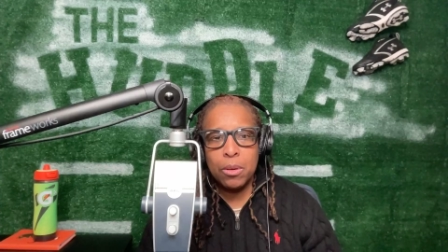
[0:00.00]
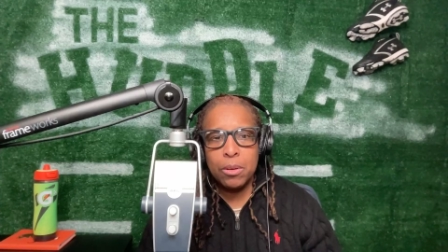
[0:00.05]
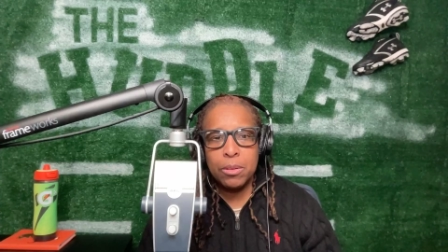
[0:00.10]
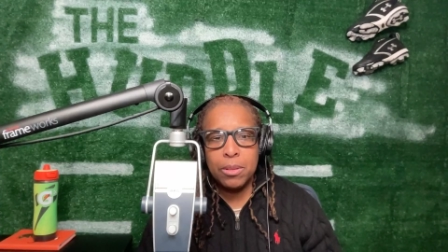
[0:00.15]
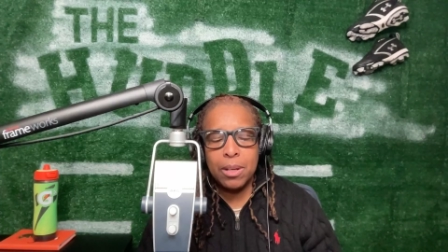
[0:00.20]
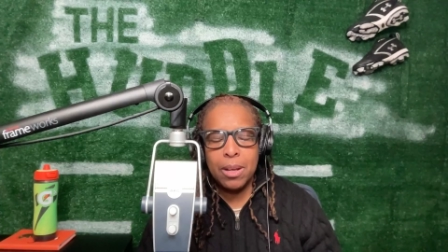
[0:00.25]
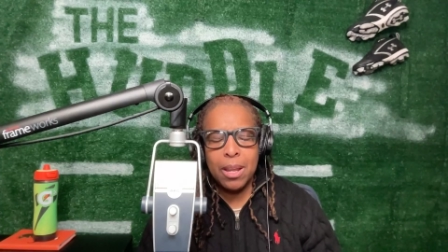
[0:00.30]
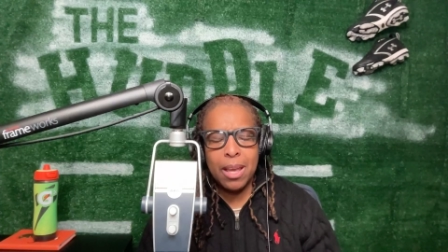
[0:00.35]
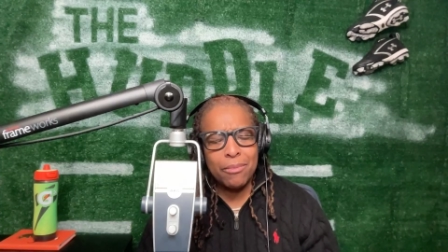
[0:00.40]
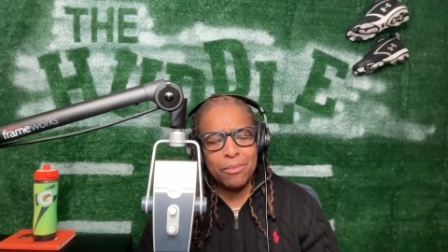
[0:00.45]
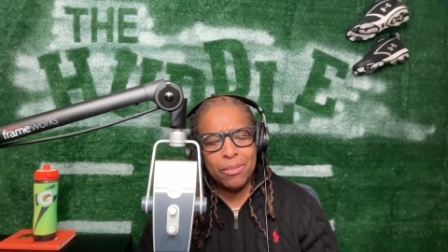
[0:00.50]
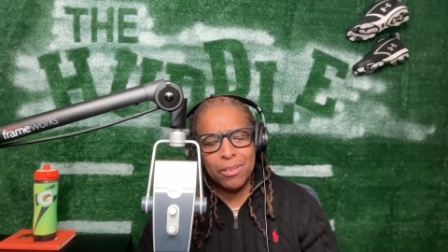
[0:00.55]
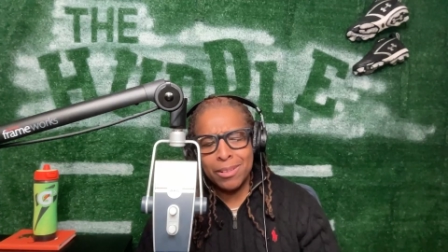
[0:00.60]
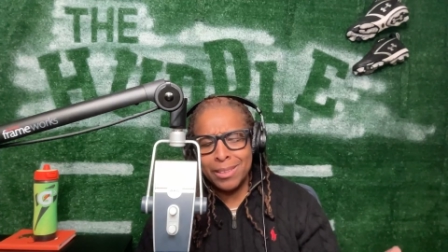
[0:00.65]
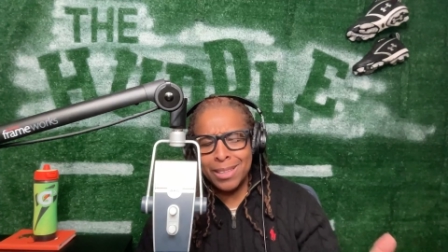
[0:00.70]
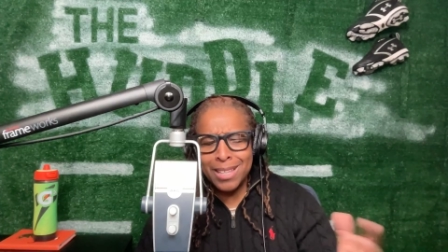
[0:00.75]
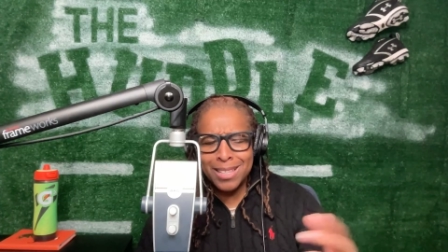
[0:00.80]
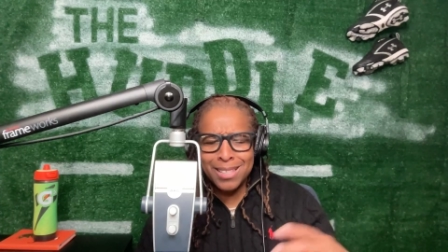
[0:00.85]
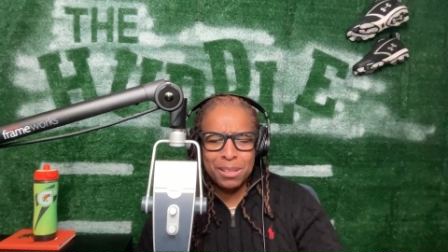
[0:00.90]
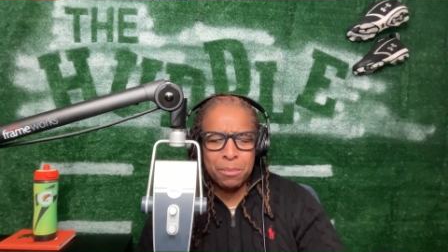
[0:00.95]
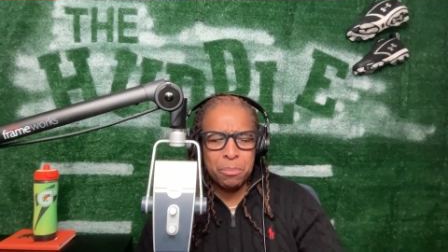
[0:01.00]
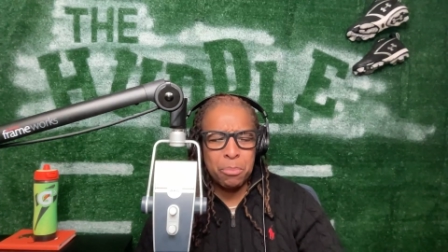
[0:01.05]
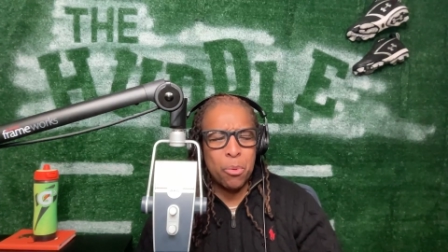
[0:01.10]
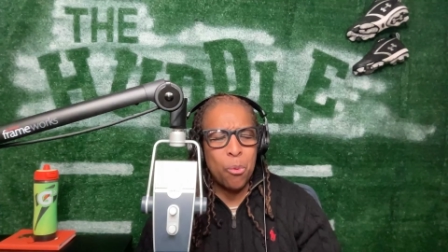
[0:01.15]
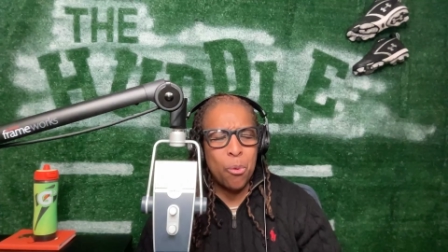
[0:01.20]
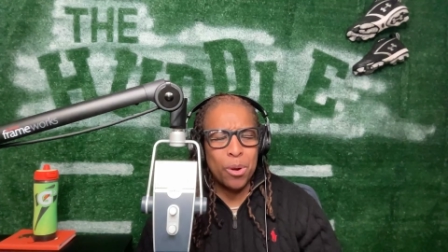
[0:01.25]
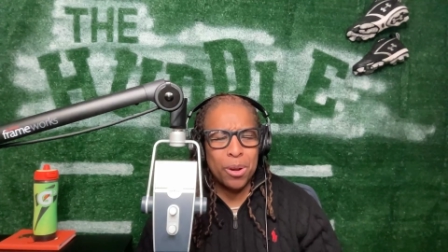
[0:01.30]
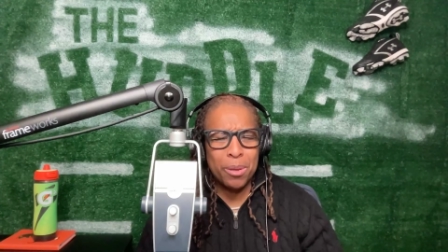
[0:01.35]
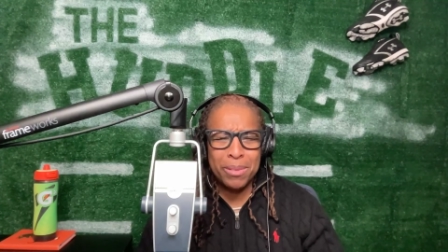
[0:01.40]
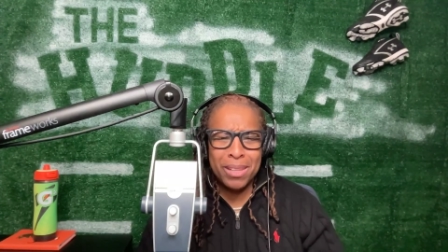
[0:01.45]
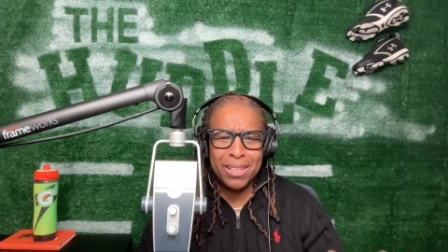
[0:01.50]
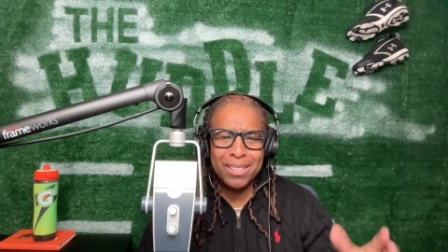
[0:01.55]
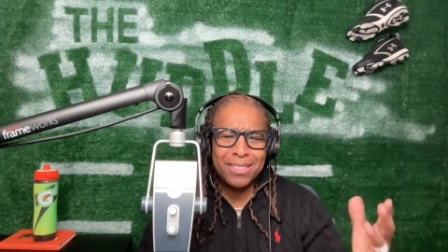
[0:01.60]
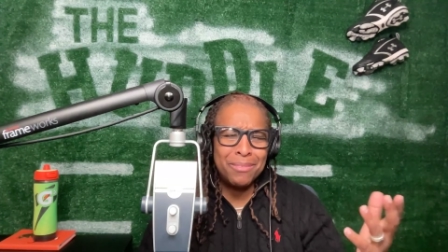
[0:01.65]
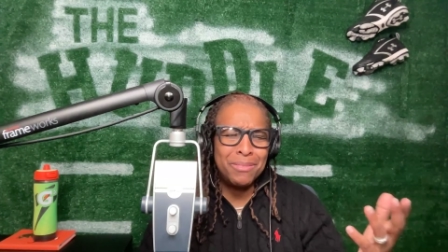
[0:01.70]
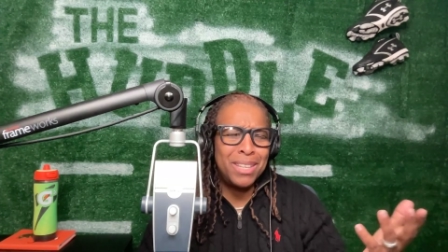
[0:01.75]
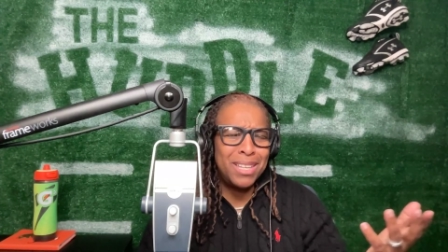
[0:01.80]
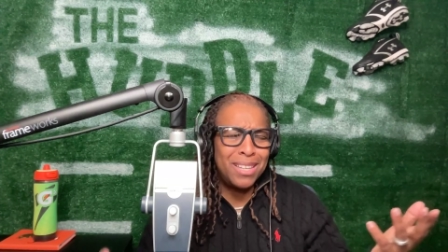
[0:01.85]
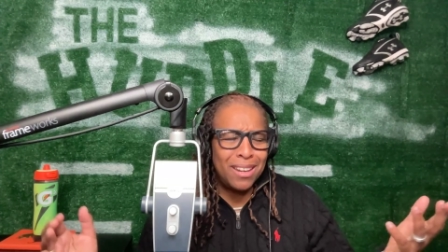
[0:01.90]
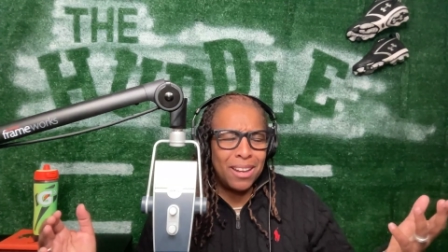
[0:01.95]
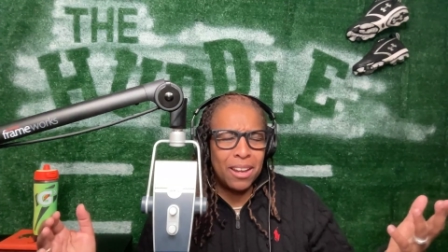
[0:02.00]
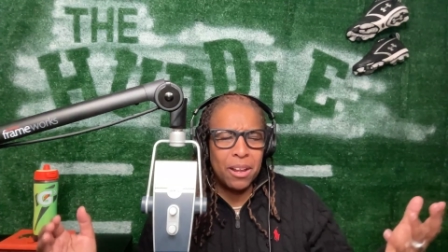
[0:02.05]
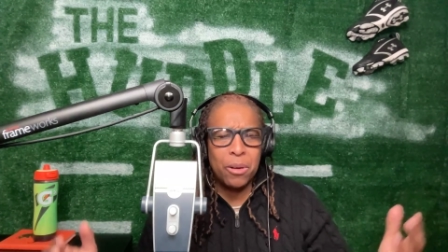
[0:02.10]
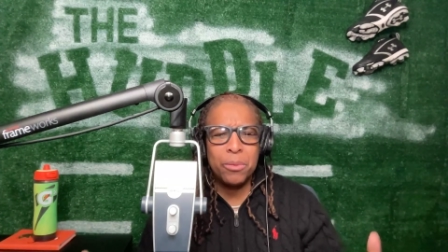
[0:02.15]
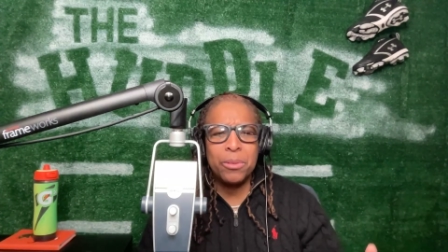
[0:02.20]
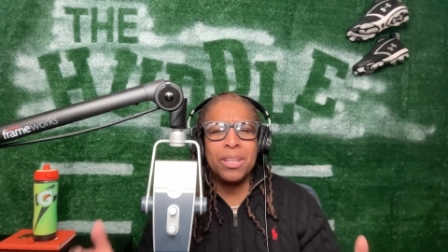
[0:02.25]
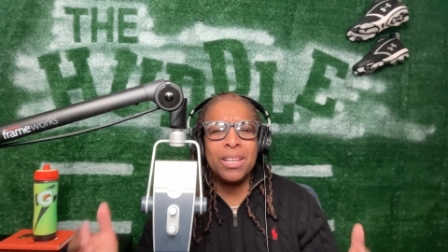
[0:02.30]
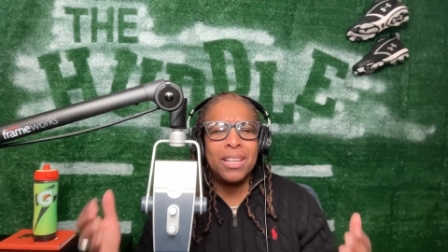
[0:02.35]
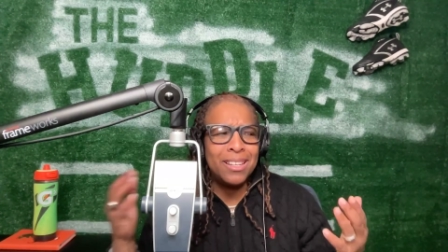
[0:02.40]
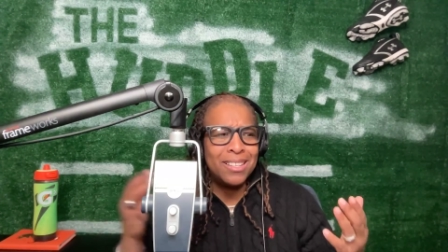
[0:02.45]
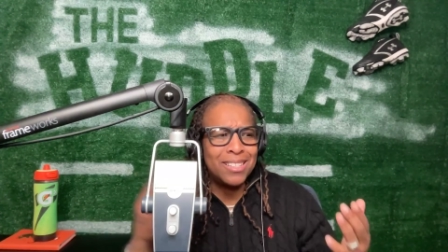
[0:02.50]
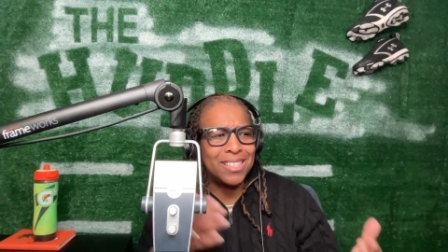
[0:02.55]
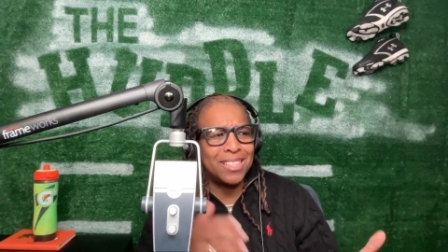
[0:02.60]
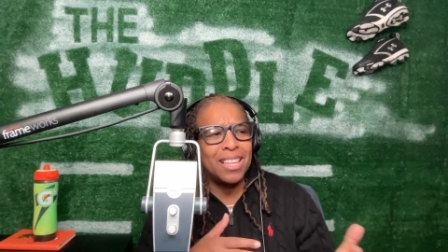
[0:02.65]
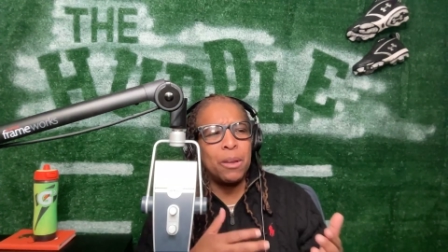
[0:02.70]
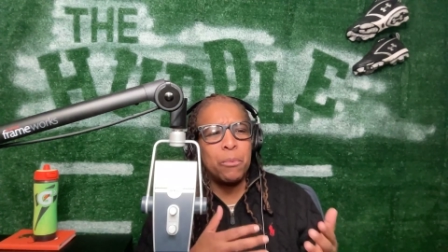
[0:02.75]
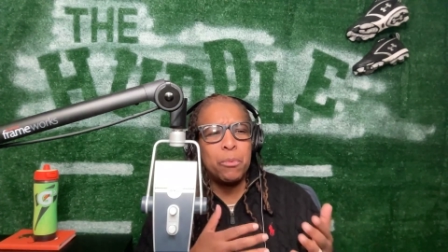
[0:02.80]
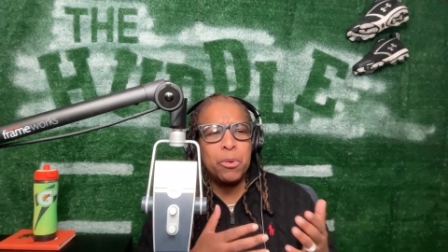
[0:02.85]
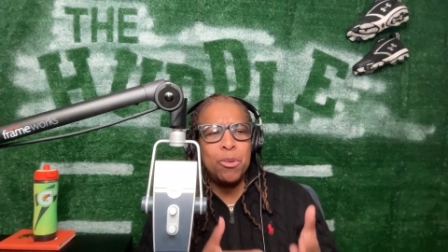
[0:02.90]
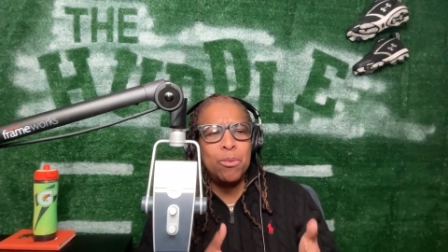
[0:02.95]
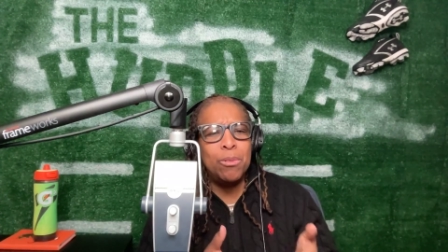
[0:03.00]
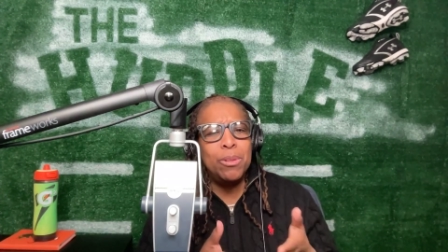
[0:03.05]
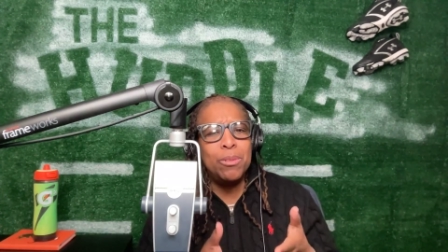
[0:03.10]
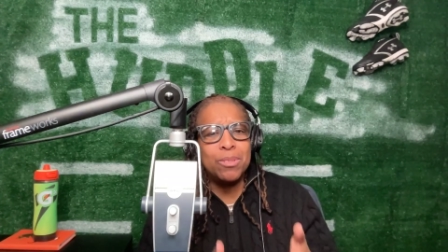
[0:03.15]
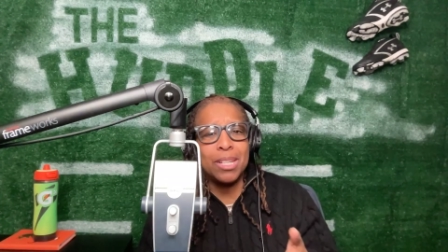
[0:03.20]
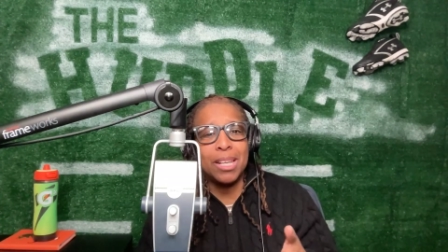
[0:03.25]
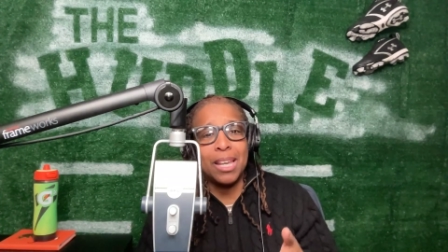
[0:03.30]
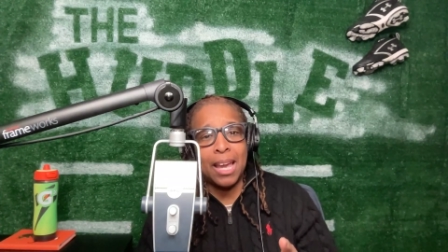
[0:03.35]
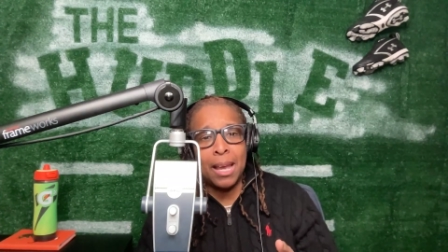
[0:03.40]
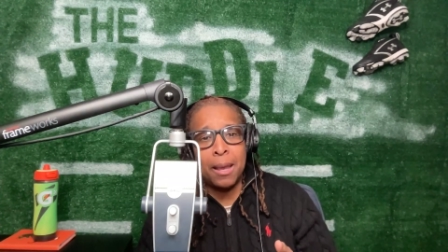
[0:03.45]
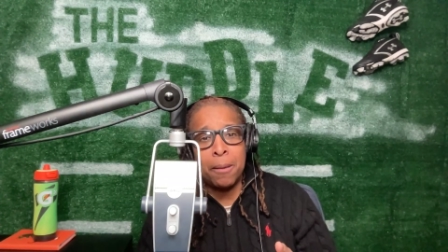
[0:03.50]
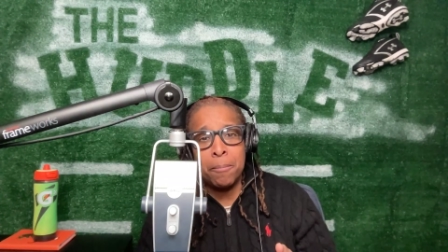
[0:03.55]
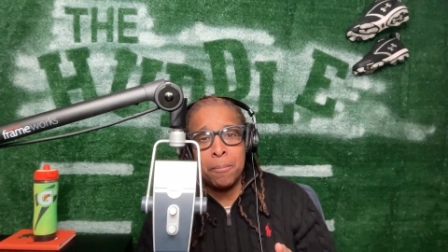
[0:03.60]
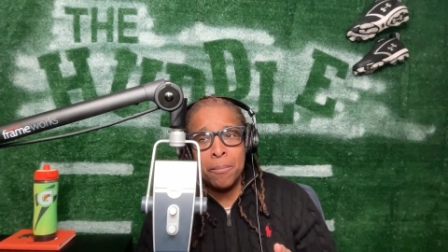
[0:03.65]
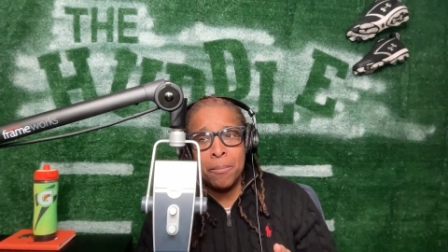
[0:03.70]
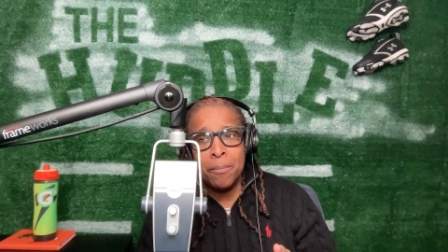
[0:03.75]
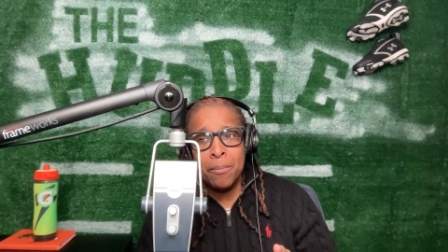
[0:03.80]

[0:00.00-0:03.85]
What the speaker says: than ever. And let's support him. Here's the thing. When you lose a game,